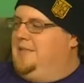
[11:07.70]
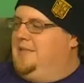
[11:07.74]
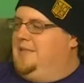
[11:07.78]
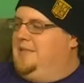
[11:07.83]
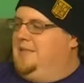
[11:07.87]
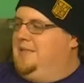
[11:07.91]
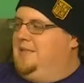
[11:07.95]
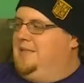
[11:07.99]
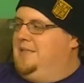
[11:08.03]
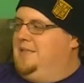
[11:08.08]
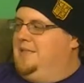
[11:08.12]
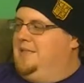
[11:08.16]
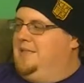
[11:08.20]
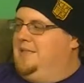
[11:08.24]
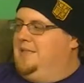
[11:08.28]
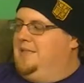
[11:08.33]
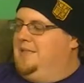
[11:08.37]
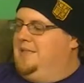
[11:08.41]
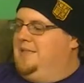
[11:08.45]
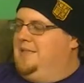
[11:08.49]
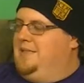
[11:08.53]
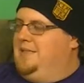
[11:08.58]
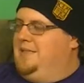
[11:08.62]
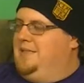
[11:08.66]

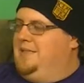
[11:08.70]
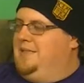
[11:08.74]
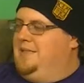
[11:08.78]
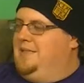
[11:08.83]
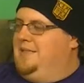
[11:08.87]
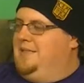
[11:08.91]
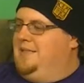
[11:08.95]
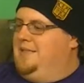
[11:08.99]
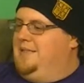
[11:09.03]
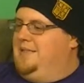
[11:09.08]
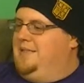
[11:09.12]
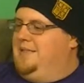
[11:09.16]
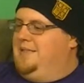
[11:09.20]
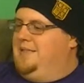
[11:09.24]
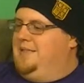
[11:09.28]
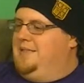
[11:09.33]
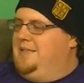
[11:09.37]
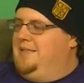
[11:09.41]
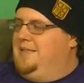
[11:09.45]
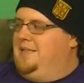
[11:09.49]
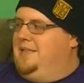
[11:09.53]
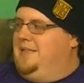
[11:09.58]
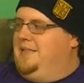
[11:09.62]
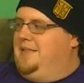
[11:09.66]

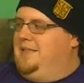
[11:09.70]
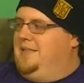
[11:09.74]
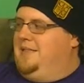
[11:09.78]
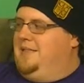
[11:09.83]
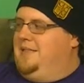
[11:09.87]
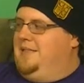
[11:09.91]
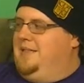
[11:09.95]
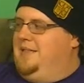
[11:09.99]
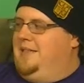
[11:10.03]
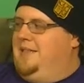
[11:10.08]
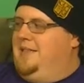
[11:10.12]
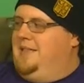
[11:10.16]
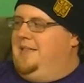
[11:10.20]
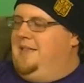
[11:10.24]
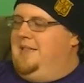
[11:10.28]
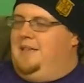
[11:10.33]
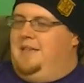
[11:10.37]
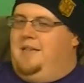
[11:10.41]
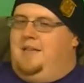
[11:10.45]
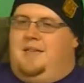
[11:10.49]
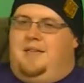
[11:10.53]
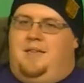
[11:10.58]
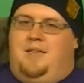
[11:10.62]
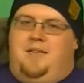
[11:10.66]

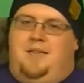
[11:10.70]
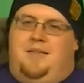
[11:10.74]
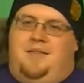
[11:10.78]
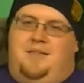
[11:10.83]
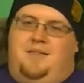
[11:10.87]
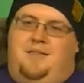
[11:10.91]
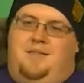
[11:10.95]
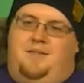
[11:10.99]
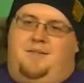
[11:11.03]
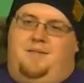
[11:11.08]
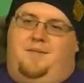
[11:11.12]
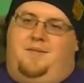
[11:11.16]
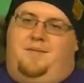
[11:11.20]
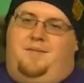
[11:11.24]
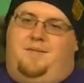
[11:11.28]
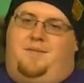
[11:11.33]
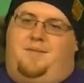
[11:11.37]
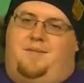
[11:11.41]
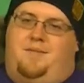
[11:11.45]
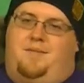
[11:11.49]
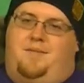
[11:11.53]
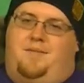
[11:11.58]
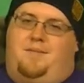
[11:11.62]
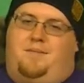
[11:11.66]

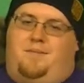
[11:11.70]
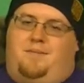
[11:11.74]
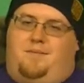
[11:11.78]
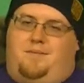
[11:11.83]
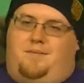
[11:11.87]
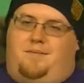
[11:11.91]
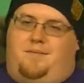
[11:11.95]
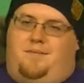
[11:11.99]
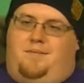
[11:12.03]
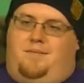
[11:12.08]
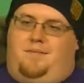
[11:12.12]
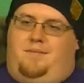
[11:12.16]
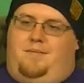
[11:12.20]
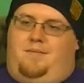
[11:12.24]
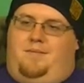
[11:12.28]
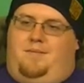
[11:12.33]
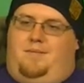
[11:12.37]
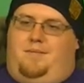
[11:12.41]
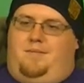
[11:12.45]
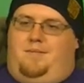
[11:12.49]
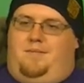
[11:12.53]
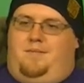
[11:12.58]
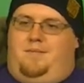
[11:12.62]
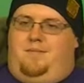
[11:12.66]

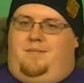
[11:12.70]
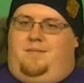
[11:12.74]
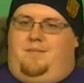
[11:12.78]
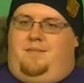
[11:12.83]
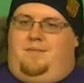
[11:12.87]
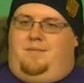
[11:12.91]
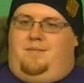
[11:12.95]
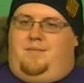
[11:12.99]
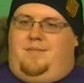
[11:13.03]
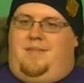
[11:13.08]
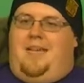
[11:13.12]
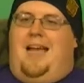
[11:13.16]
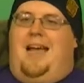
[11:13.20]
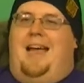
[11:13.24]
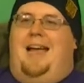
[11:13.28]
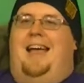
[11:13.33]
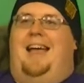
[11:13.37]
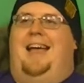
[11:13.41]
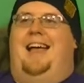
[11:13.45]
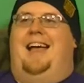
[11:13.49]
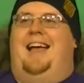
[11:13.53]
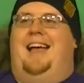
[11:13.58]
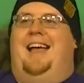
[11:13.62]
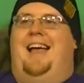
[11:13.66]

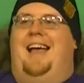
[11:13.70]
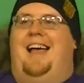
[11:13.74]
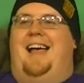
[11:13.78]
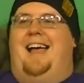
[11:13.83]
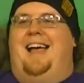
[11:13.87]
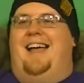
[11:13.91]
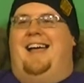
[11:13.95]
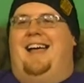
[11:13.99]
[no speech]